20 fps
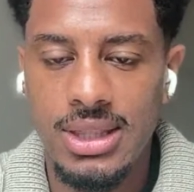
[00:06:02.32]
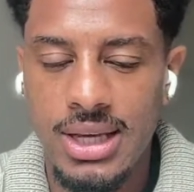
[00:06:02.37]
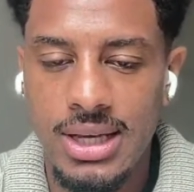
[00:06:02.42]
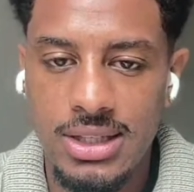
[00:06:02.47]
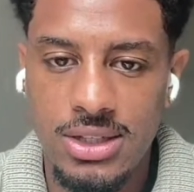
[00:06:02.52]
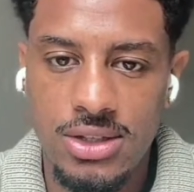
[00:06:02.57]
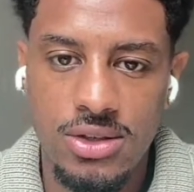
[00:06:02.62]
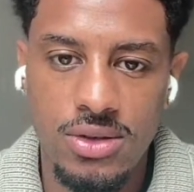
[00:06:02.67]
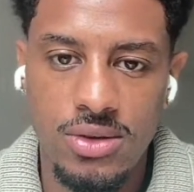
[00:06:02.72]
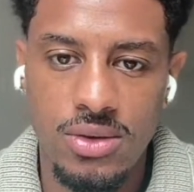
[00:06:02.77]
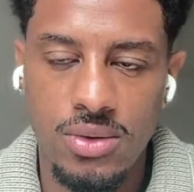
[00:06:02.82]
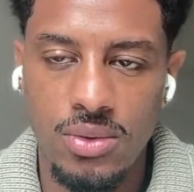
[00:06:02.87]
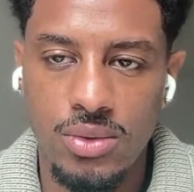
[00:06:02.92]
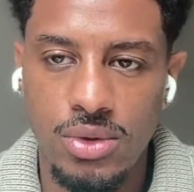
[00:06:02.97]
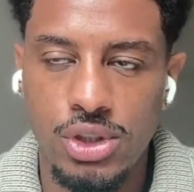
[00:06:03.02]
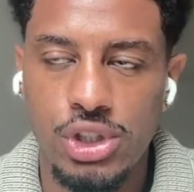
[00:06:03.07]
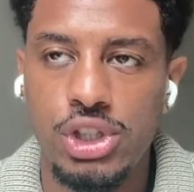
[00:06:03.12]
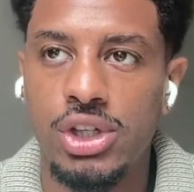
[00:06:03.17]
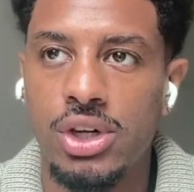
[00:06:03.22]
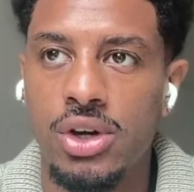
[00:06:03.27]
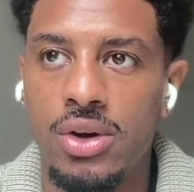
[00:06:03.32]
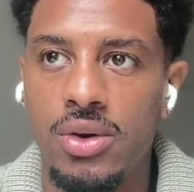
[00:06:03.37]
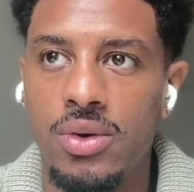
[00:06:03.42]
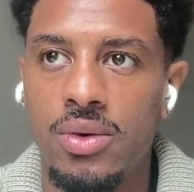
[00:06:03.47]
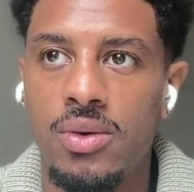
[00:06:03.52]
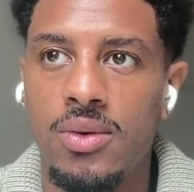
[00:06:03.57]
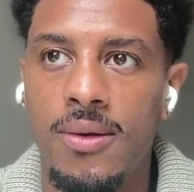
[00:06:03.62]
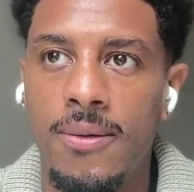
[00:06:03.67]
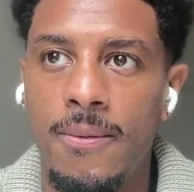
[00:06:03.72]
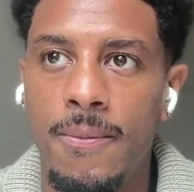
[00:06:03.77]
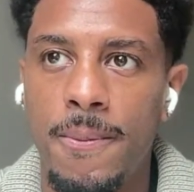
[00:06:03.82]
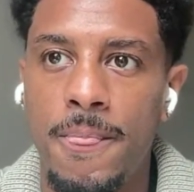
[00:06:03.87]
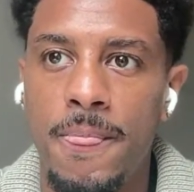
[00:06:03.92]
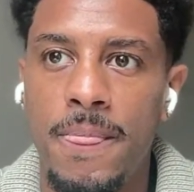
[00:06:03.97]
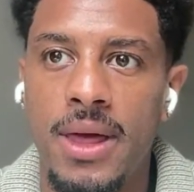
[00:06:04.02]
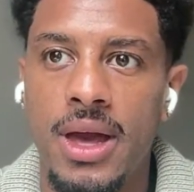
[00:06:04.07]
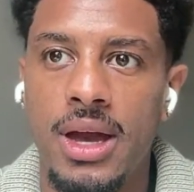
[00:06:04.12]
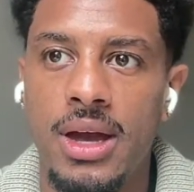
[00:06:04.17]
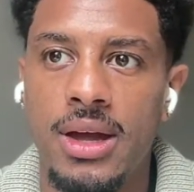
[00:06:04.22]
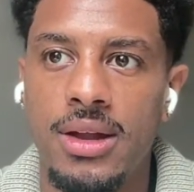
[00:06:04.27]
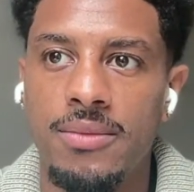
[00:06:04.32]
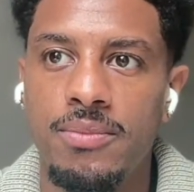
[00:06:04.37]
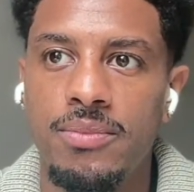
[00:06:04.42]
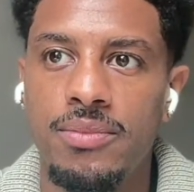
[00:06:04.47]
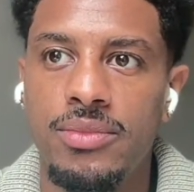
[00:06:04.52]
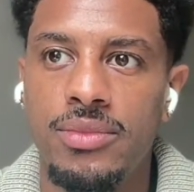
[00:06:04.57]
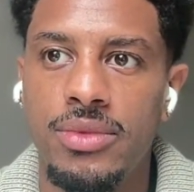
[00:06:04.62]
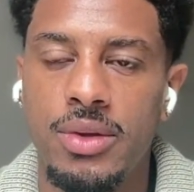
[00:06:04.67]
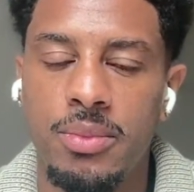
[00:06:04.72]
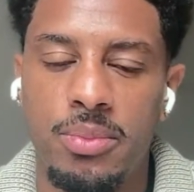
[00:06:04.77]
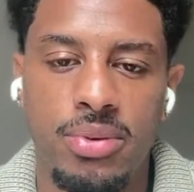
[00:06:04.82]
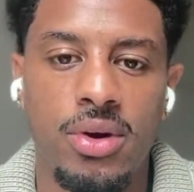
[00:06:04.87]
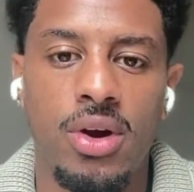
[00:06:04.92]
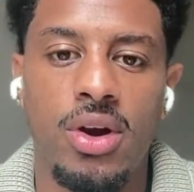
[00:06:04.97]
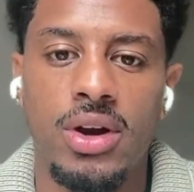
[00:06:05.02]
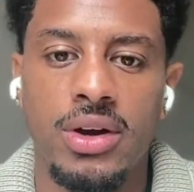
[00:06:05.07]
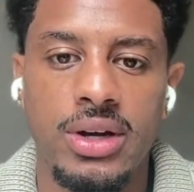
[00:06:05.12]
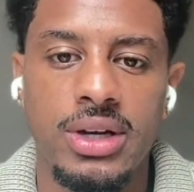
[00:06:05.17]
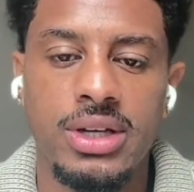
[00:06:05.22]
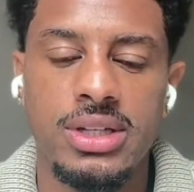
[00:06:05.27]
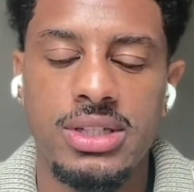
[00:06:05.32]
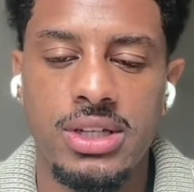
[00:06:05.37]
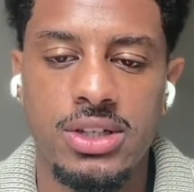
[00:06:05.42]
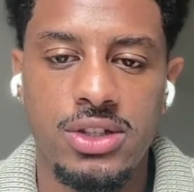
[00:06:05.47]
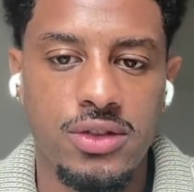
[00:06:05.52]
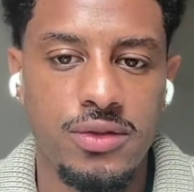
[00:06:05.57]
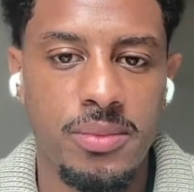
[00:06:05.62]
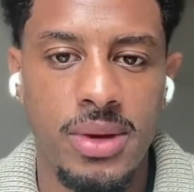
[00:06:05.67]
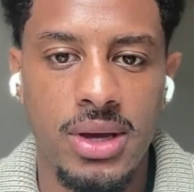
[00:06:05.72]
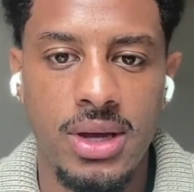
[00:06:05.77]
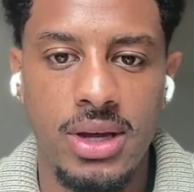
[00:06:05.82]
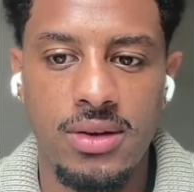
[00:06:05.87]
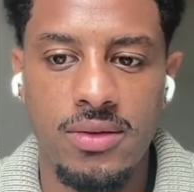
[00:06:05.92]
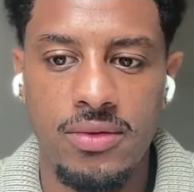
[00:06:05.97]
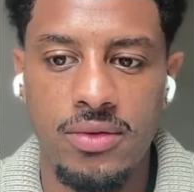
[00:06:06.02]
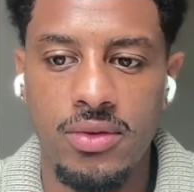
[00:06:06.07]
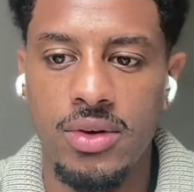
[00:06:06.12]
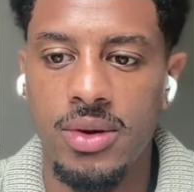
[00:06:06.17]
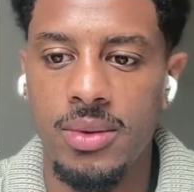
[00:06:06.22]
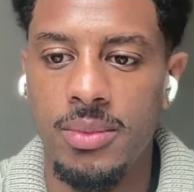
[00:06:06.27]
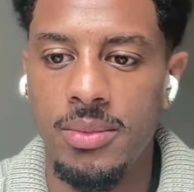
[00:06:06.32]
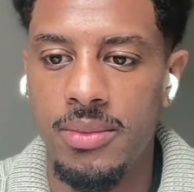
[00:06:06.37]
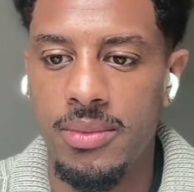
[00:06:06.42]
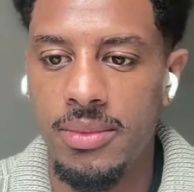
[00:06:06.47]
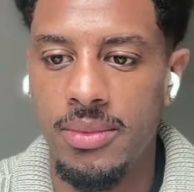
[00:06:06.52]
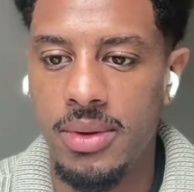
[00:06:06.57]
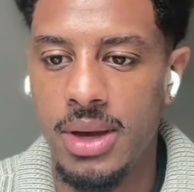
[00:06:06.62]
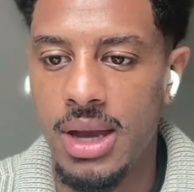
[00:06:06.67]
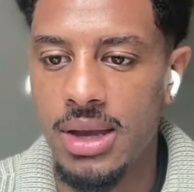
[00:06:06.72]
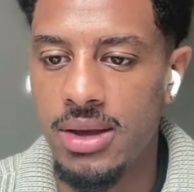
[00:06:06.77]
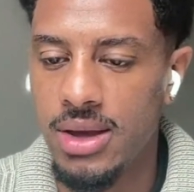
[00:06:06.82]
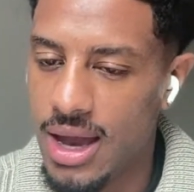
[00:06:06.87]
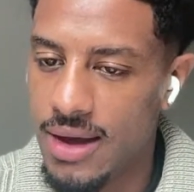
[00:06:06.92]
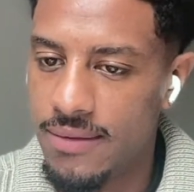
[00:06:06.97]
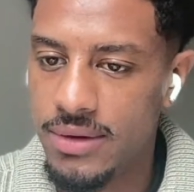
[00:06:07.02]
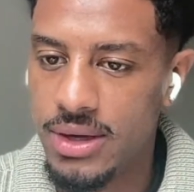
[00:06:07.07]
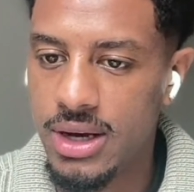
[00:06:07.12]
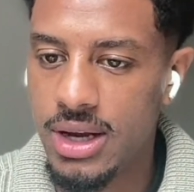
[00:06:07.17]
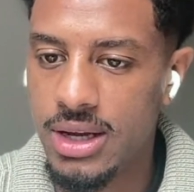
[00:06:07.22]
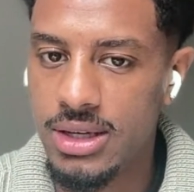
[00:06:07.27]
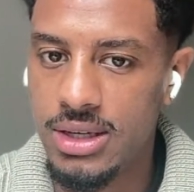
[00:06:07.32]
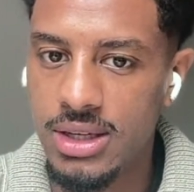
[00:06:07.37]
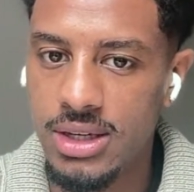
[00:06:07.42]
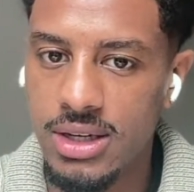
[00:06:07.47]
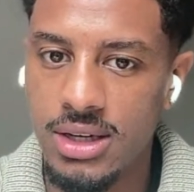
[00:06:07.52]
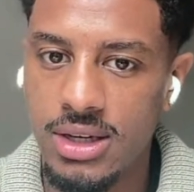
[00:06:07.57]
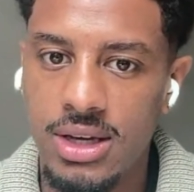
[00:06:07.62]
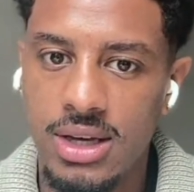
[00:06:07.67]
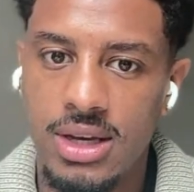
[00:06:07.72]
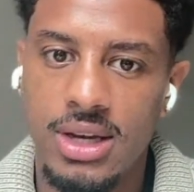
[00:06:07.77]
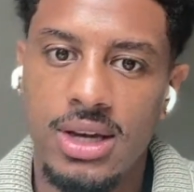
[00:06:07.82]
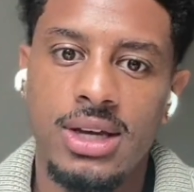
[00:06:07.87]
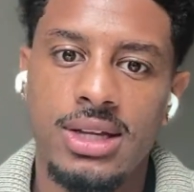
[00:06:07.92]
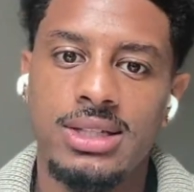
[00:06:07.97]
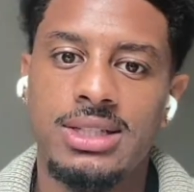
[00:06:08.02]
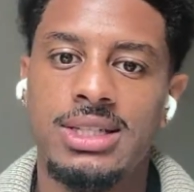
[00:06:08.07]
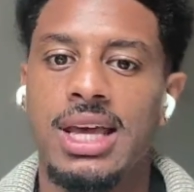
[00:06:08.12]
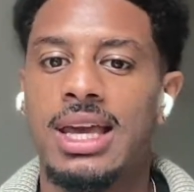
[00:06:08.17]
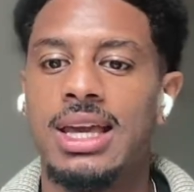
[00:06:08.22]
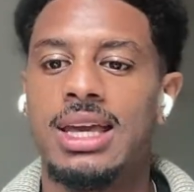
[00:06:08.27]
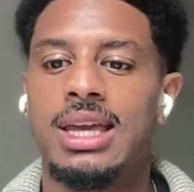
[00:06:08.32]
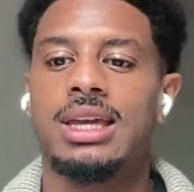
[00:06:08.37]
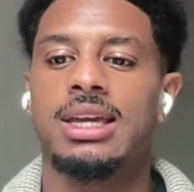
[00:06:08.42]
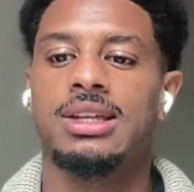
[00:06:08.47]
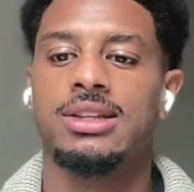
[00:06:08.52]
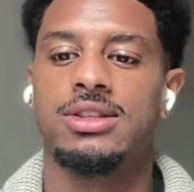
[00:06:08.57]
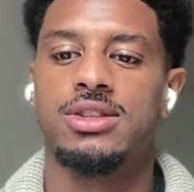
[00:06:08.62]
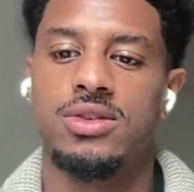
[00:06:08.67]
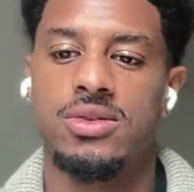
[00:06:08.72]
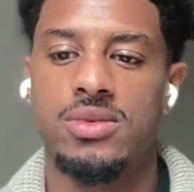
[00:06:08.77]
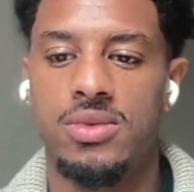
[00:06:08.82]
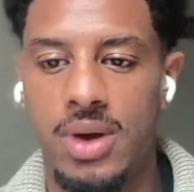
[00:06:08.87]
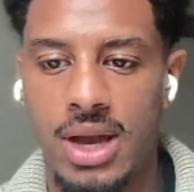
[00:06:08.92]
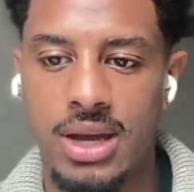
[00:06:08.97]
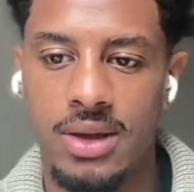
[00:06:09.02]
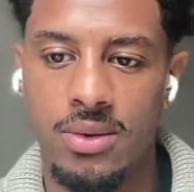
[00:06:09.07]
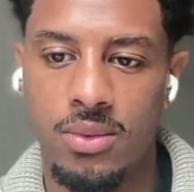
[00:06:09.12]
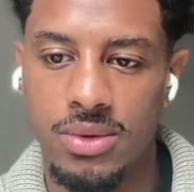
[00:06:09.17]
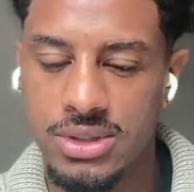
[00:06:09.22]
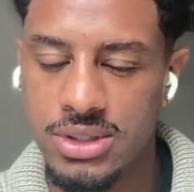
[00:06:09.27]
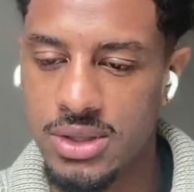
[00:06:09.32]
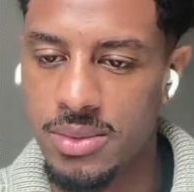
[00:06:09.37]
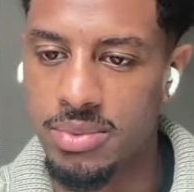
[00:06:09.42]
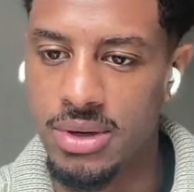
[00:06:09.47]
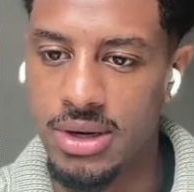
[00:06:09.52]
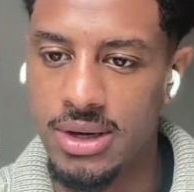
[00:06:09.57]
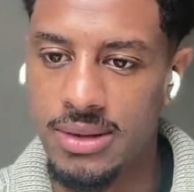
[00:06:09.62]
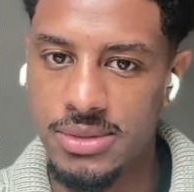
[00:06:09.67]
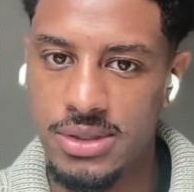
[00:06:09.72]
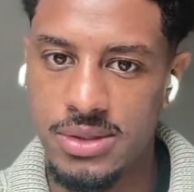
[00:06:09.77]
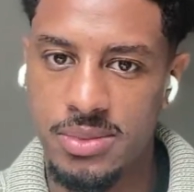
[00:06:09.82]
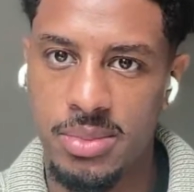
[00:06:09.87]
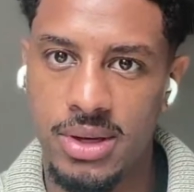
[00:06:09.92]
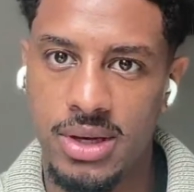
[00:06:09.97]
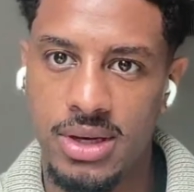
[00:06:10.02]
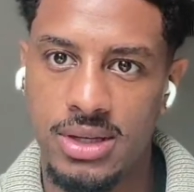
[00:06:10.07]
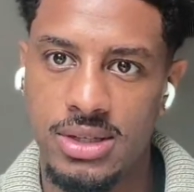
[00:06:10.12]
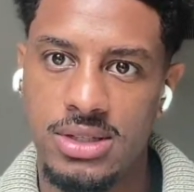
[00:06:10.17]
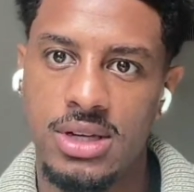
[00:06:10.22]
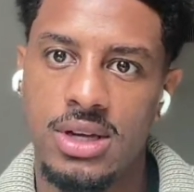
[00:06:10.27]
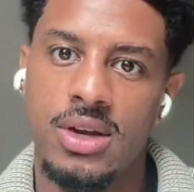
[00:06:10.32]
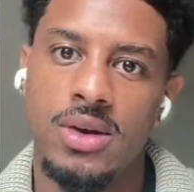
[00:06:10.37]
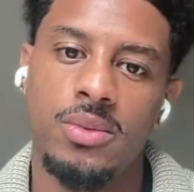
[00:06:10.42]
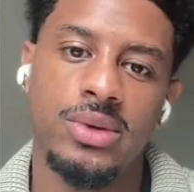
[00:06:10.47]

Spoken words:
that to show that the progress that you've made from having an idea, taking it to, hey, what's the problem space?